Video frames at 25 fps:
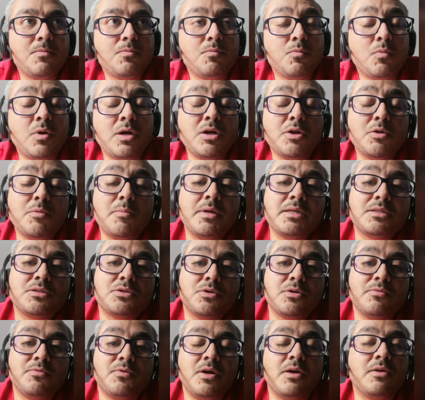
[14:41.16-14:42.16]
one of my
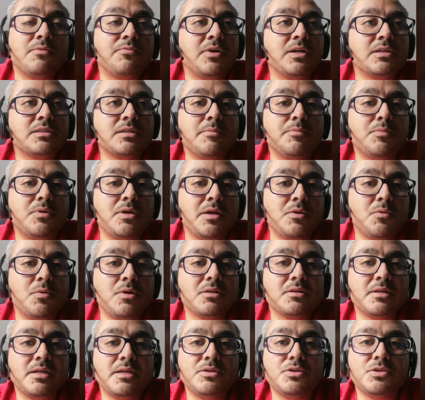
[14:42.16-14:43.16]
strong, for example, I
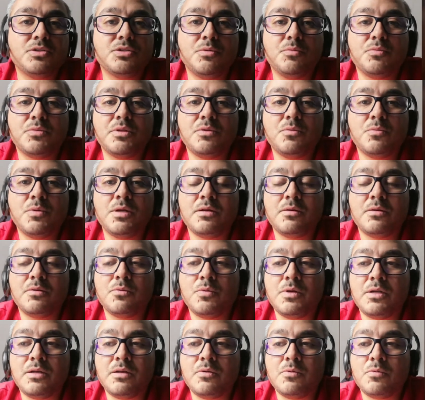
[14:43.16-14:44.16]
will tell you something,
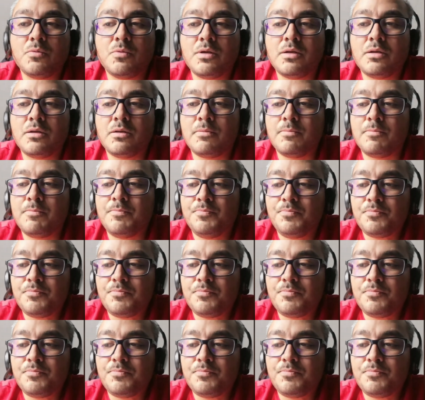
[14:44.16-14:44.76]
when